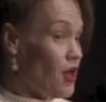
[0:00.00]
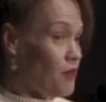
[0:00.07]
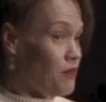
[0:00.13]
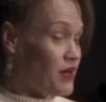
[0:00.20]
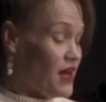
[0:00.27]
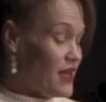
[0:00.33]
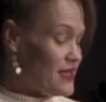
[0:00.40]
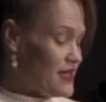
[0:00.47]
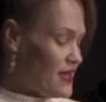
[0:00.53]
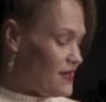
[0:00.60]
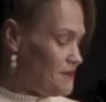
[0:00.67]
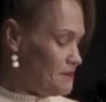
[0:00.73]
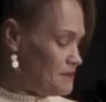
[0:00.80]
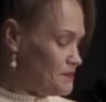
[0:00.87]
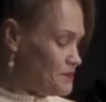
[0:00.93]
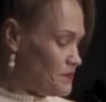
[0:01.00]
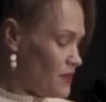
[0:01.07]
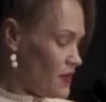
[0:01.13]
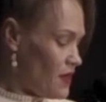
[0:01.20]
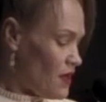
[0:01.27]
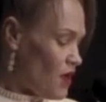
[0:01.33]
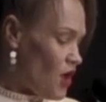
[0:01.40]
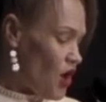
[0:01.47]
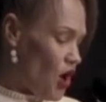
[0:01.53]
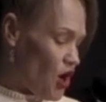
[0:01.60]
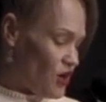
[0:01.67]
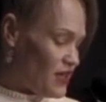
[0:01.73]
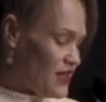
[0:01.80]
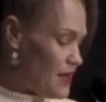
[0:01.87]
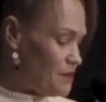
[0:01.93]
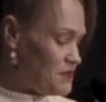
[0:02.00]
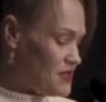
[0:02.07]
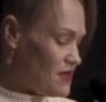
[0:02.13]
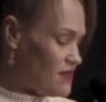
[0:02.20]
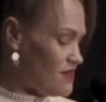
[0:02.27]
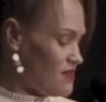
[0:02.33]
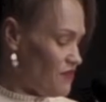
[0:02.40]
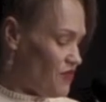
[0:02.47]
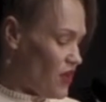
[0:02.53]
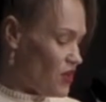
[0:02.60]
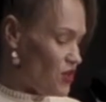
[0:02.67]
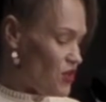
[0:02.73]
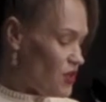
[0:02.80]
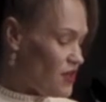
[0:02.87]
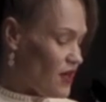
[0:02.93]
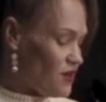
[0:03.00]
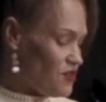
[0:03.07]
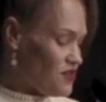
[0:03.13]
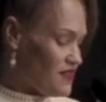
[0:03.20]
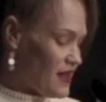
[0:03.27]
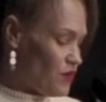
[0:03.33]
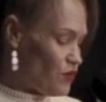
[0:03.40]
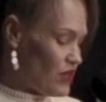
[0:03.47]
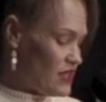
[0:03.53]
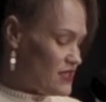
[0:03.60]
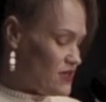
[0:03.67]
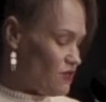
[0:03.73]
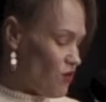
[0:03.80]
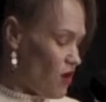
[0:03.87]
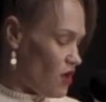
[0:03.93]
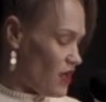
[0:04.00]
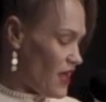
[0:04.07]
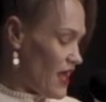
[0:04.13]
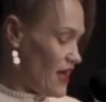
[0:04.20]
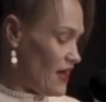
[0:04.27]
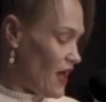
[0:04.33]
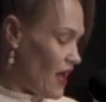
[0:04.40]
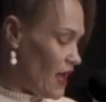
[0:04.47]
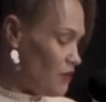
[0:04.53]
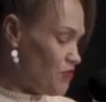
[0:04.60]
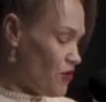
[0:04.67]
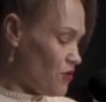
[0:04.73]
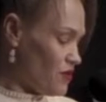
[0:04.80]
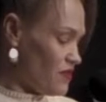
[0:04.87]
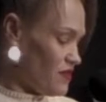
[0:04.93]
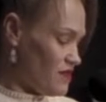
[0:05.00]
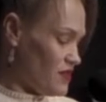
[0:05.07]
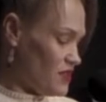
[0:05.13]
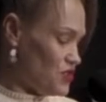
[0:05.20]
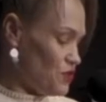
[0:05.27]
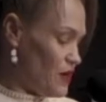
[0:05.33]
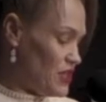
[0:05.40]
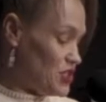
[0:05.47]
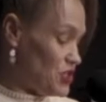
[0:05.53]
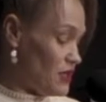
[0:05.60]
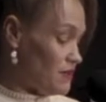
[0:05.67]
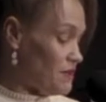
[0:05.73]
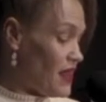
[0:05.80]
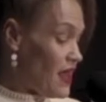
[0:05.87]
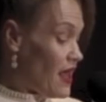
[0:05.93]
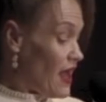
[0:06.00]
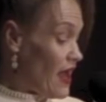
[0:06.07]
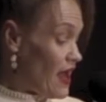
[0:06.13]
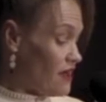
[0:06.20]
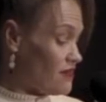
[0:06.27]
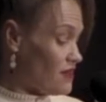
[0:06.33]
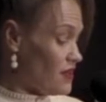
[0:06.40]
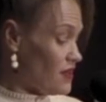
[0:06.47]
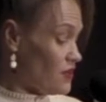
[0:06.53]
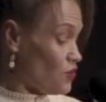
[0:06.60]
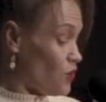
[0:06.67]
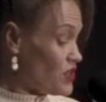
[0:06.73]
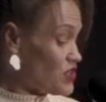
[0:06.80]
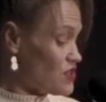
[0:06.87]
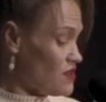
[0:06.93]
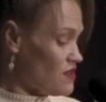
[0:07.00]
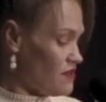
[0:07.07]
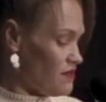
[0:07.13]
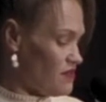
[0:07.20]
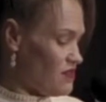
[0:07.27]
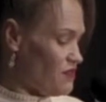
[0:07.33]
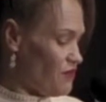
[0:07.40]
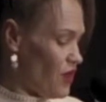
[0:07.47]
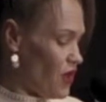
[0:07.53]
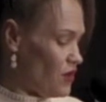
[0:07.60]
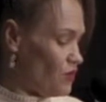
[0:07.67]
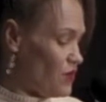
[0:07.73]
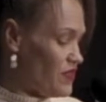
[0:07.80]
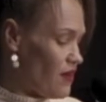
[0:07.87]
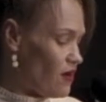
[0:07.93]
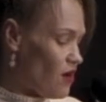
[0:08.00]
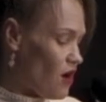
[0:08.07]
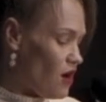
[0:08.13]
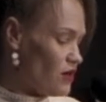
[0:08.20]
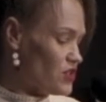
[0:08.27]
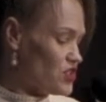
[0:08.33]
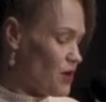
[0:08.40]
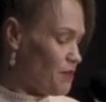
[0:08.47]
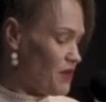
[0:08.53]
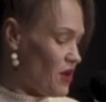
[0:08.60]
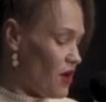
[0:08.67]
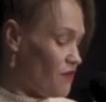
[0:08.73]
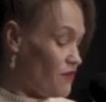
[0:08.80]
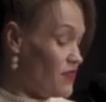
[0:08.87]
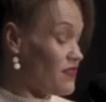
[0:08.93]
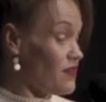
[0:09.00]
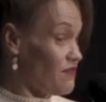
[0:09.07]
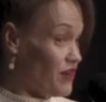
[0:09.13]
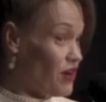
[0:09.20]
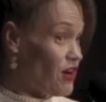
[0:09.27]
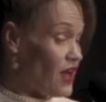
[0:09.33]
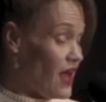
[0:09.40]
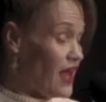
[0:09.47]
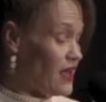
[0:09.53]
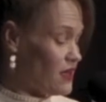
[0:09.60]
But I did. Hart yipped, Stefan couldn't understand what he did wrong, and I brokered the situation, asking questions of Stefan without Hart jumping off the very high